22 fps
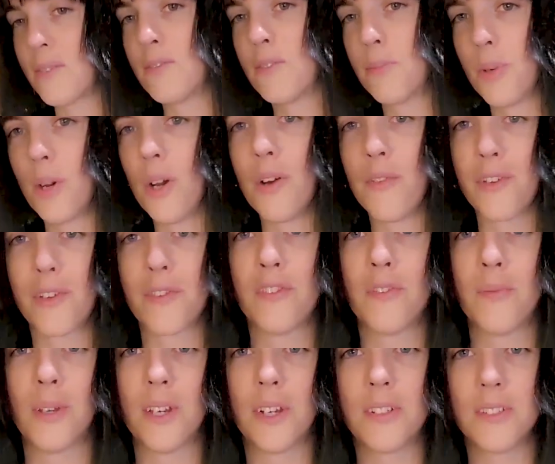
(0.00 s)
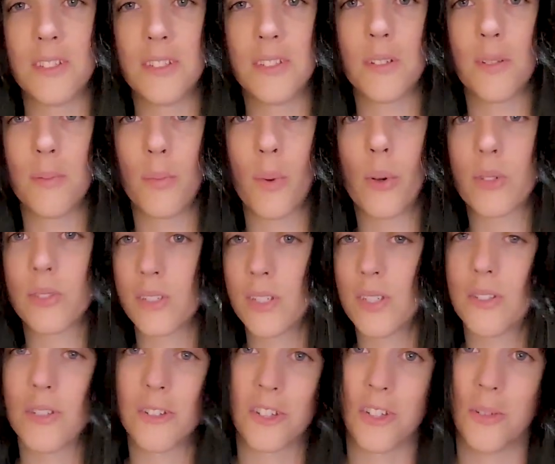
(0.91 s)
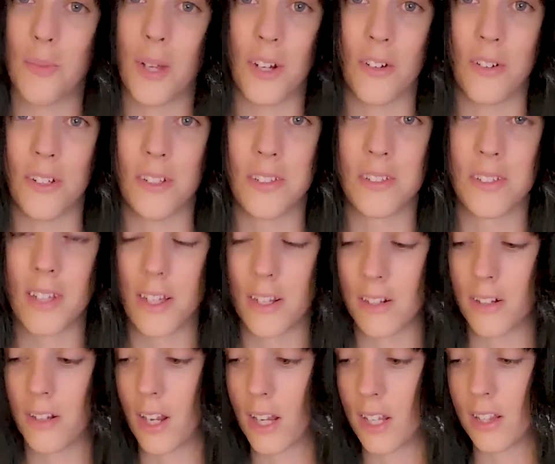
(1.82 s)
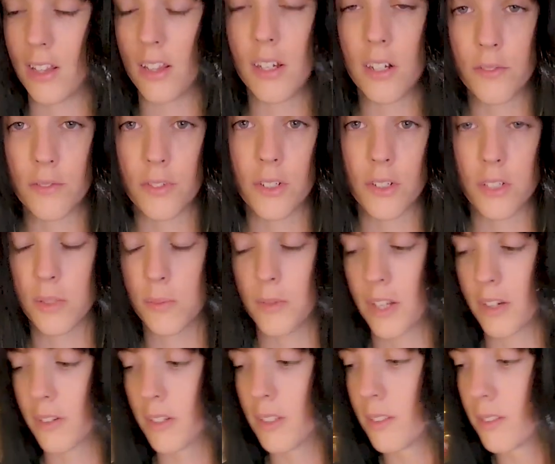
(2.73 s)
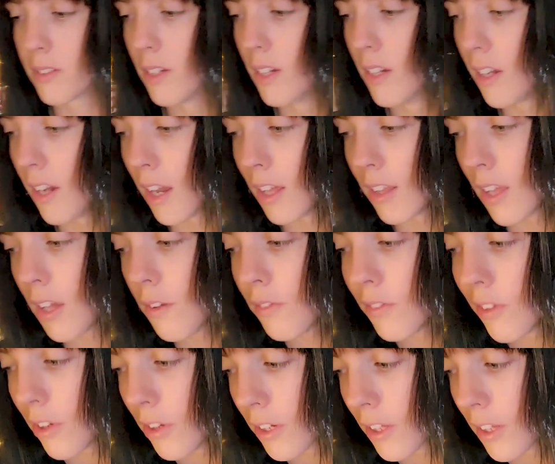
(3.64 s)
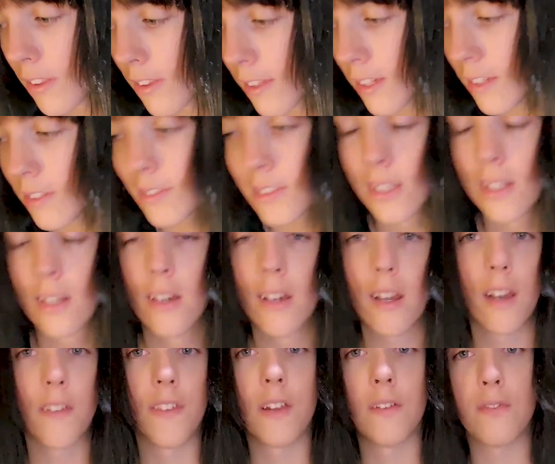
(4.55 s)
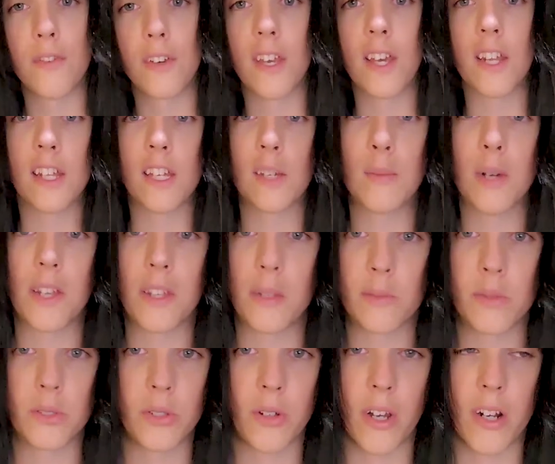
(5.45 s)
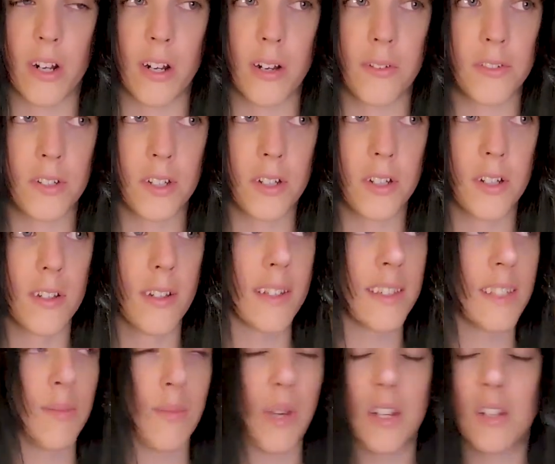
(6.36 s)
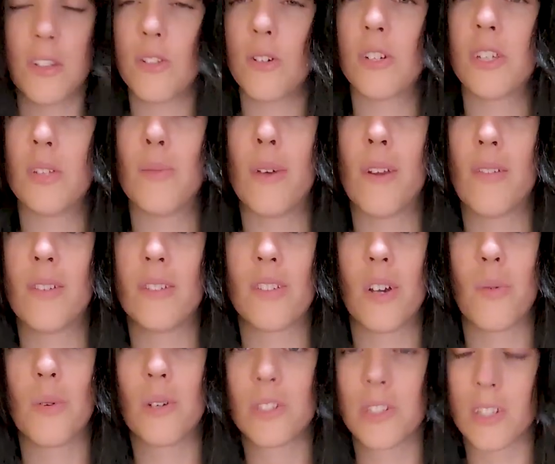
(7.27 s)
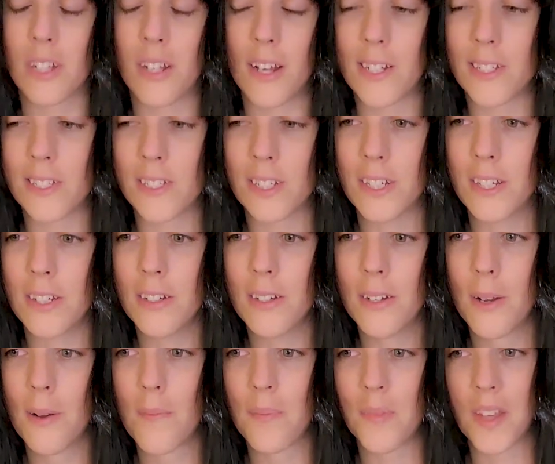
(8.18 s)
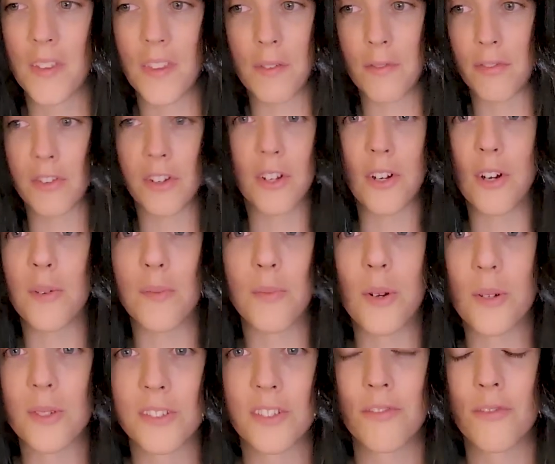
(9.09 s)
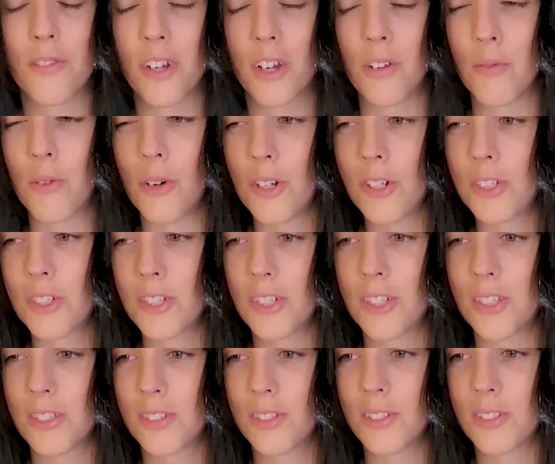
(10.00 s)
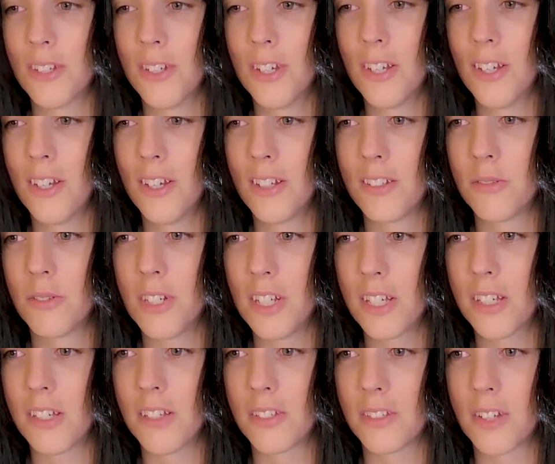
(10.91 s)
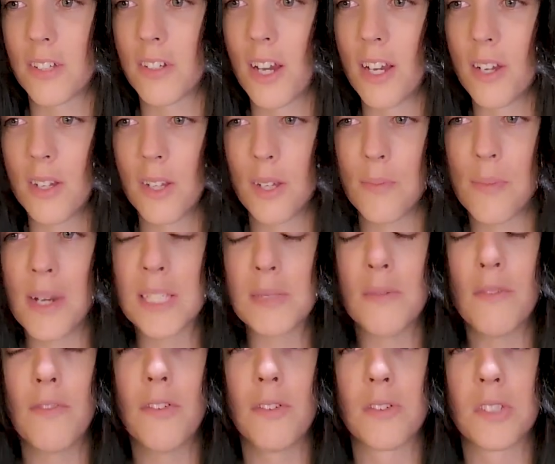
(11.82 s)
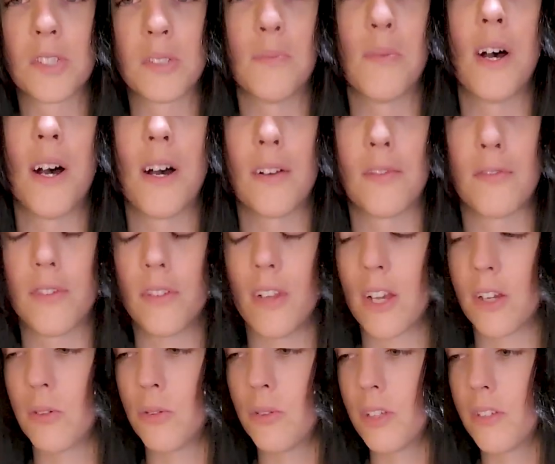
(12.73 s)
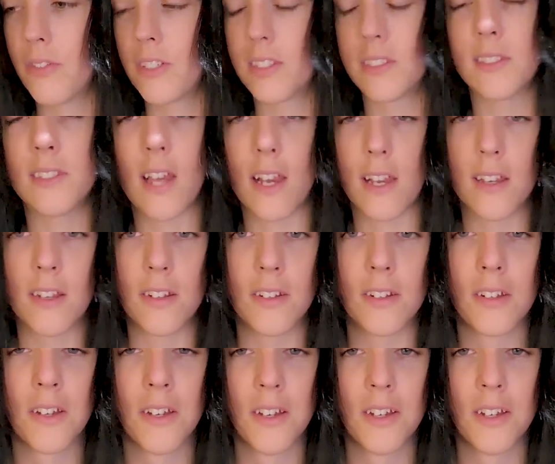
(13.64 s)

more perfect for me because these are mostly documentaries, and I love documentaries. I love learning things and then forgetting about them straight after. Like, the amount of documentaries I watched last year and then forgot most of what I watched, it's ridiculous. It makes me feel smart for like all of a second